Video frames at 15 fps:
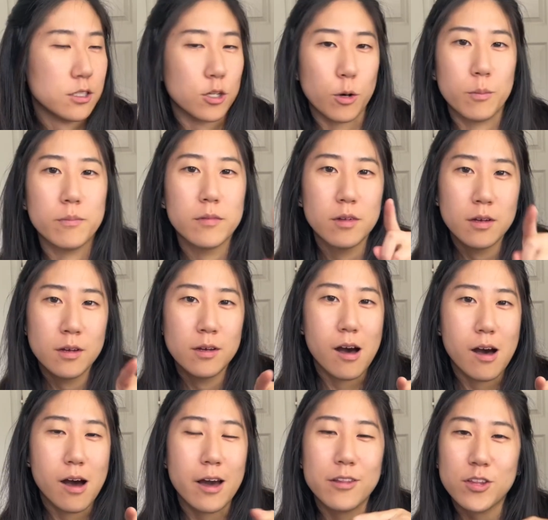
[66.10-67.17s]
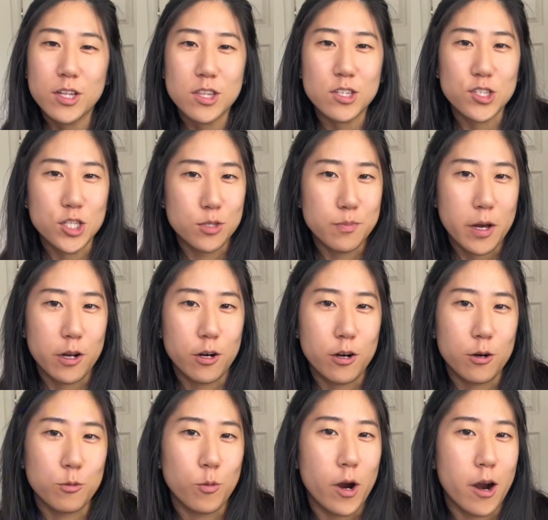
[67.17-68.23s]
So I think this is better,
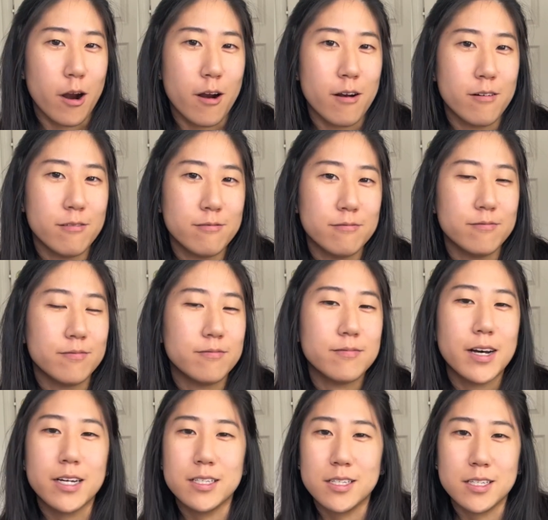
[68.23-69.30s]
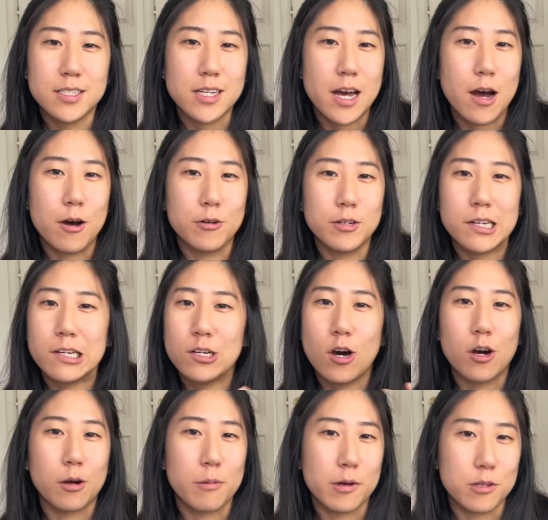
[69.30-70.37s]
where I sit down and
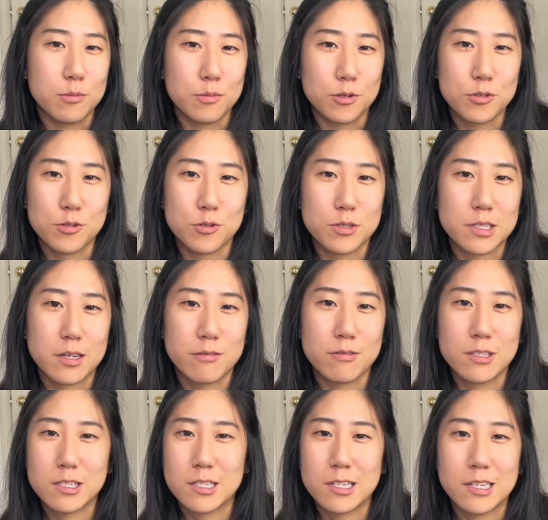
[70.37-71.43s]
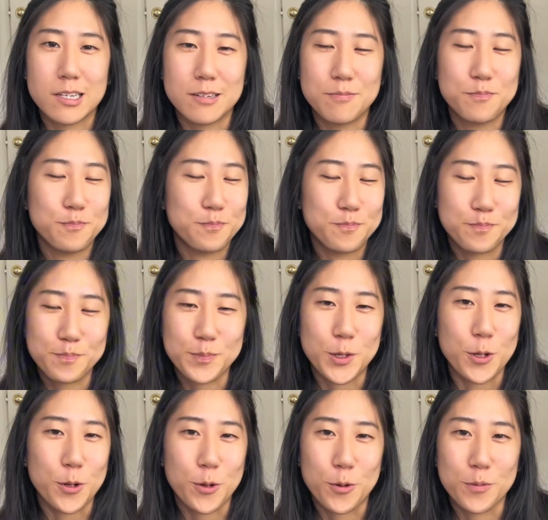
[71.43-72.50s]
talk about the bookstores I visited, you
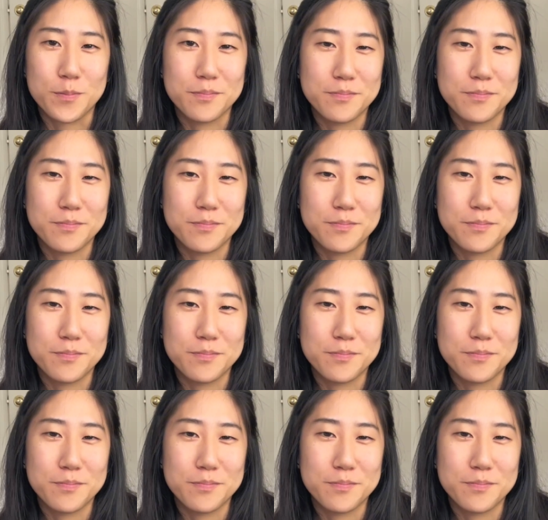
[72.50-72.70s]
know.